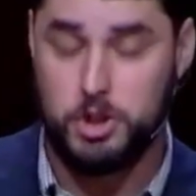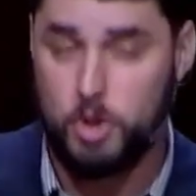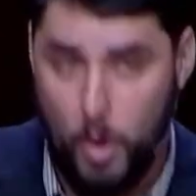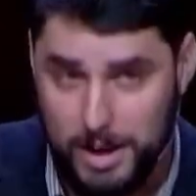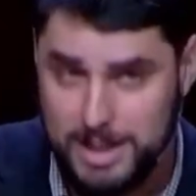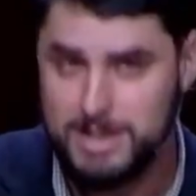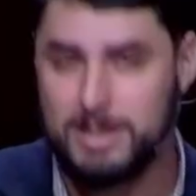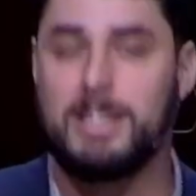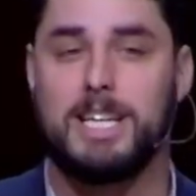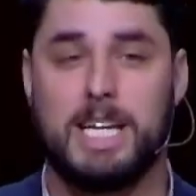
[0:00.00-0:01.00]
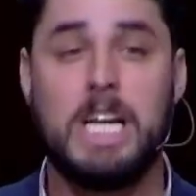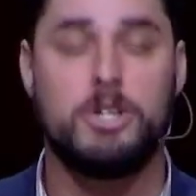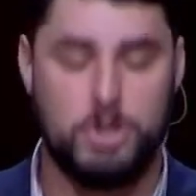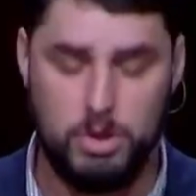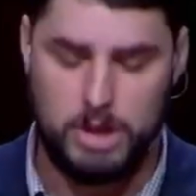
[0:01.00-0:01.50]
joyously
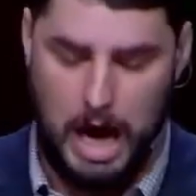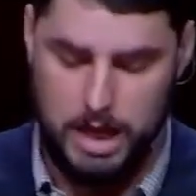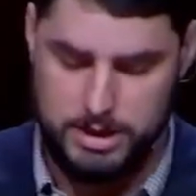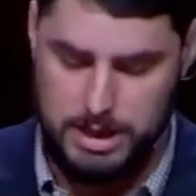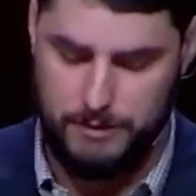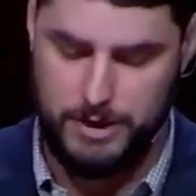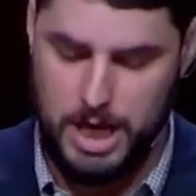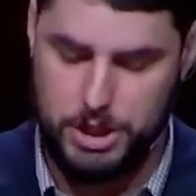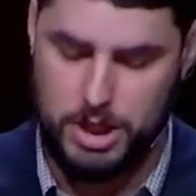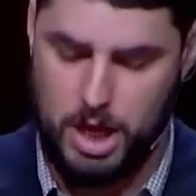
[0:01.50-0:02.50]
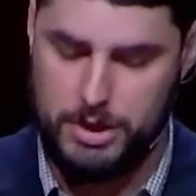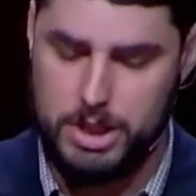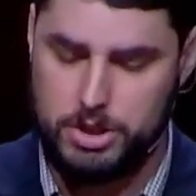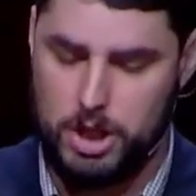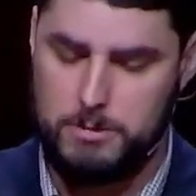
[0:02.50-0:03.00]
to God's definition on
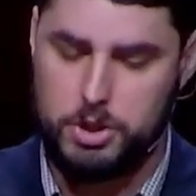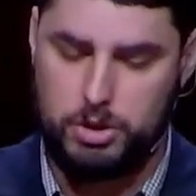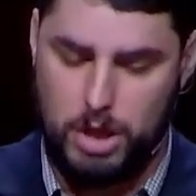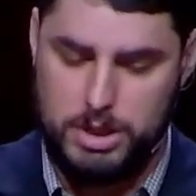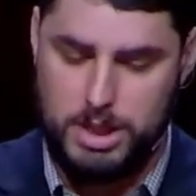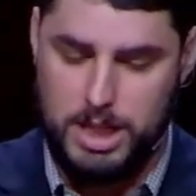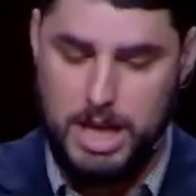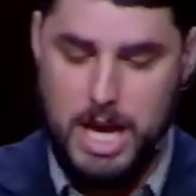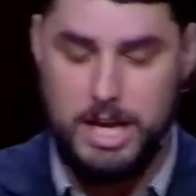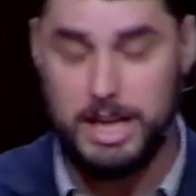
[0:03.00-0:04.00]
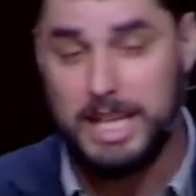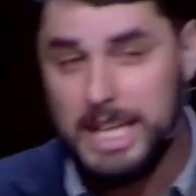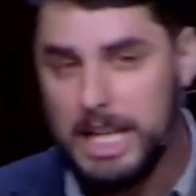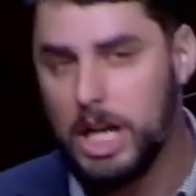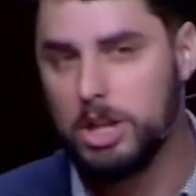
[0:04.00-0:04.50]
these terms, trusting that
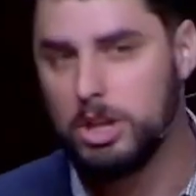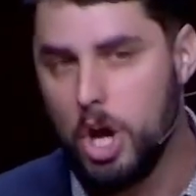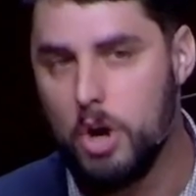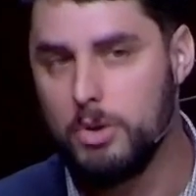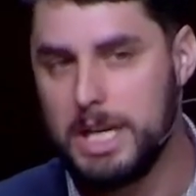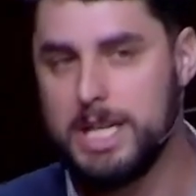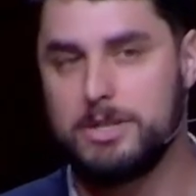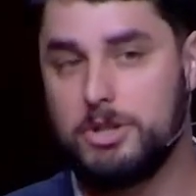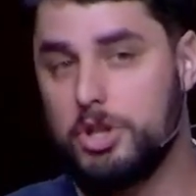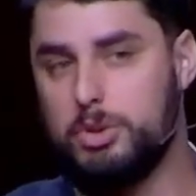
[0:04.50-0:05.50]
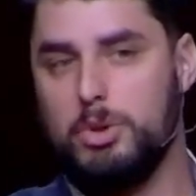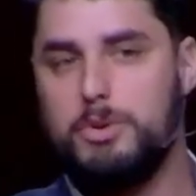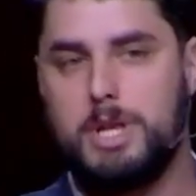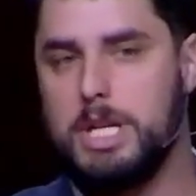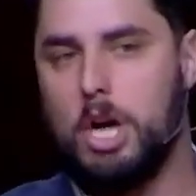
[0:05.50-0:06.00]
He alone is the
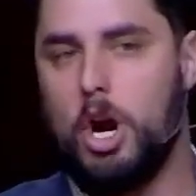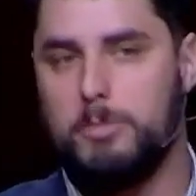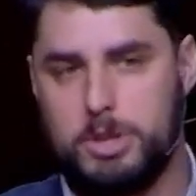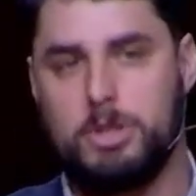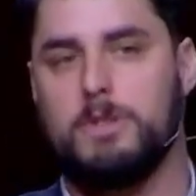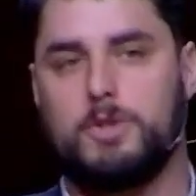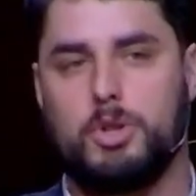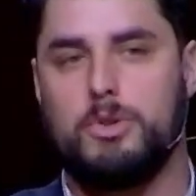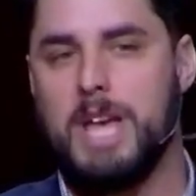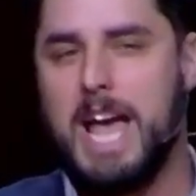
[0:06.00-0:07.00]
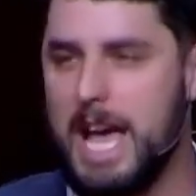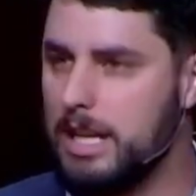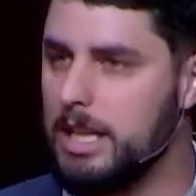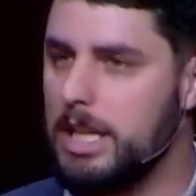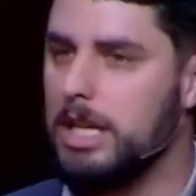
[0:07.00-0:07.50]
truth and the arbiter of truth,
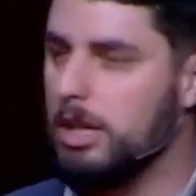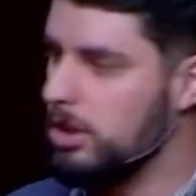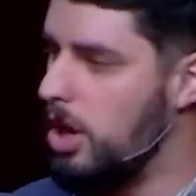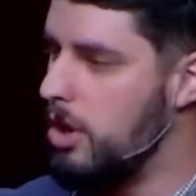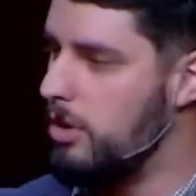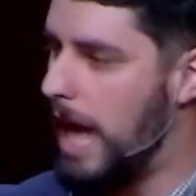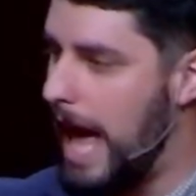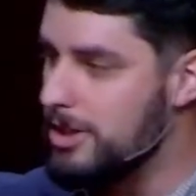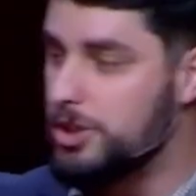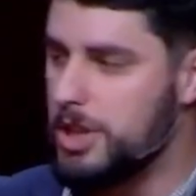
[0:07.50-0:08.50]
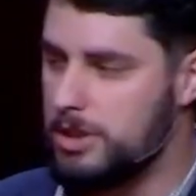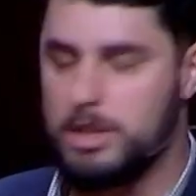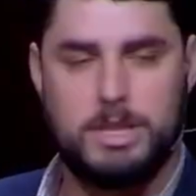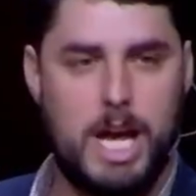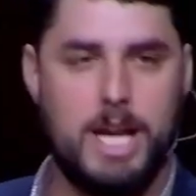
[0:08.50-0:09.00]
and He alone, as Jesus
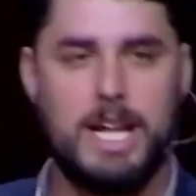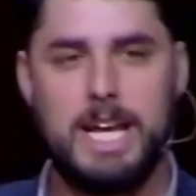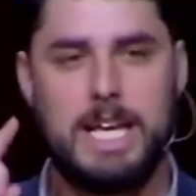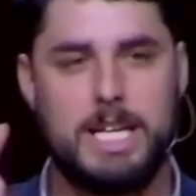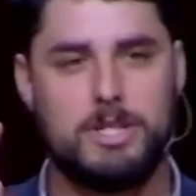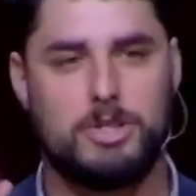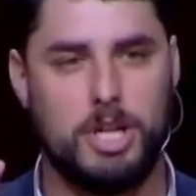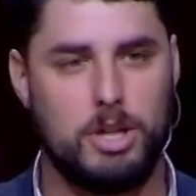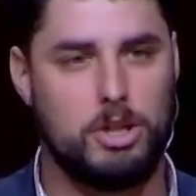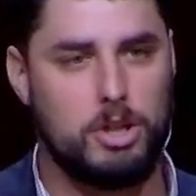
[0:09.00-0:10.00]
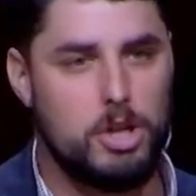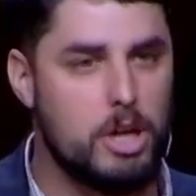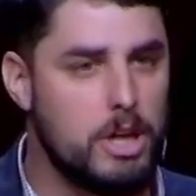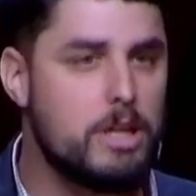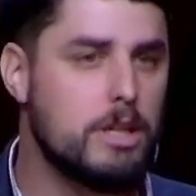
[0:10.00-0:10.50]
said, is
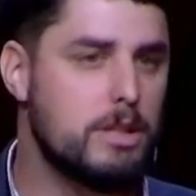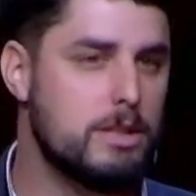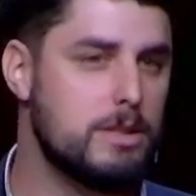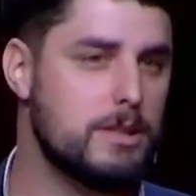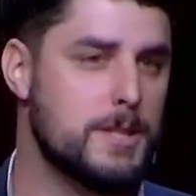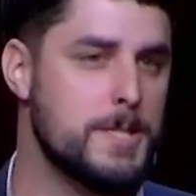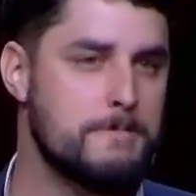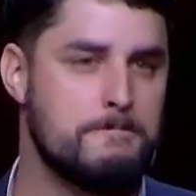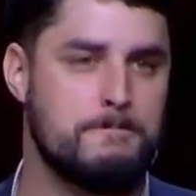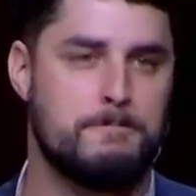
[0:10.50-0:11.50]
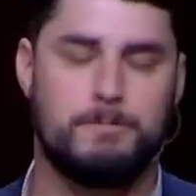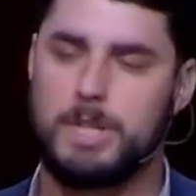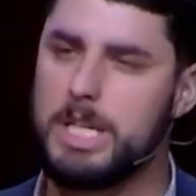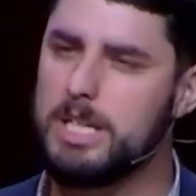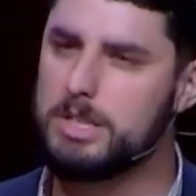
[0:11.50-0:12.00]
good.
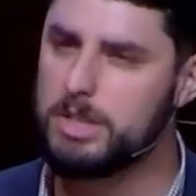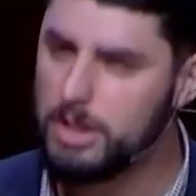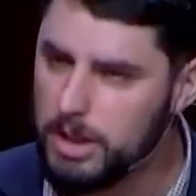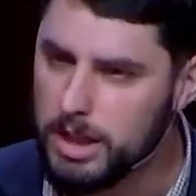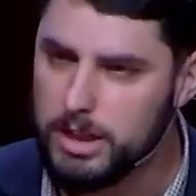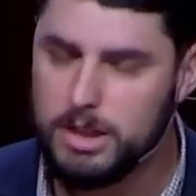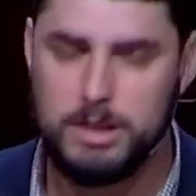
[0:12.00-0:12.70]
He is good.